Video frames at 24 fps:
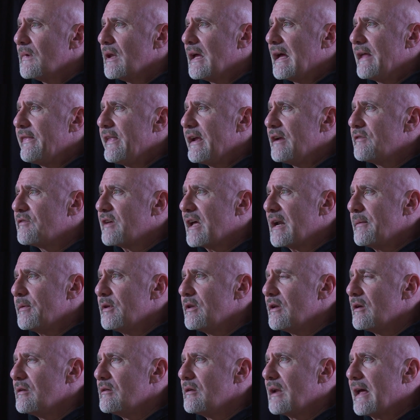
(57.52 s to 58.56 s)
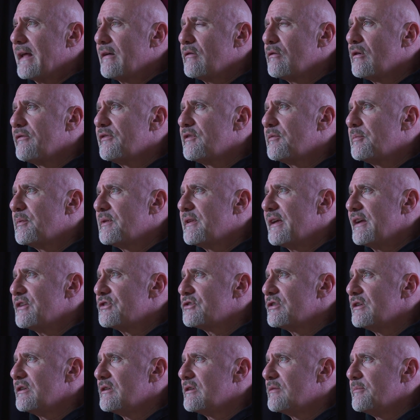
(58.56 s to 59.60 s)
I think it's got to be done. I don't know if it's
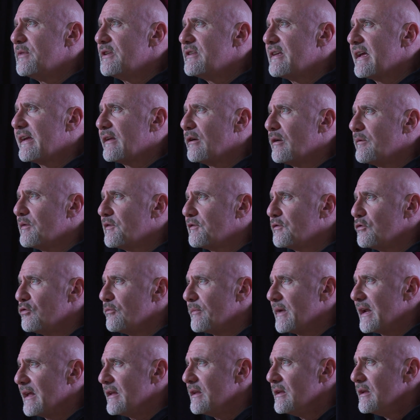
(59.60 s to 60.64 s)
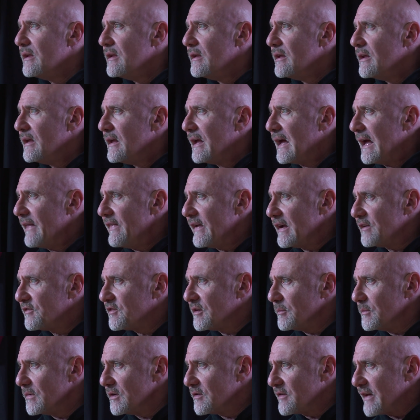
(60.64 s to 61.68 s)
potentially can be taken over soon, but I think it's
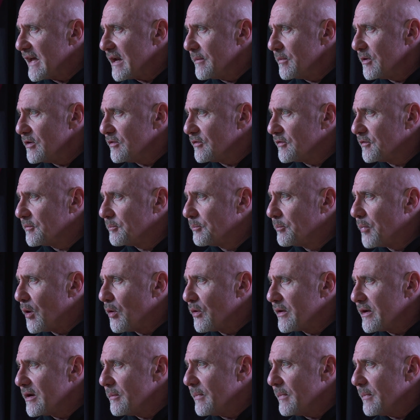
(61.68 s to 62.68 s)
something that's got to be spoken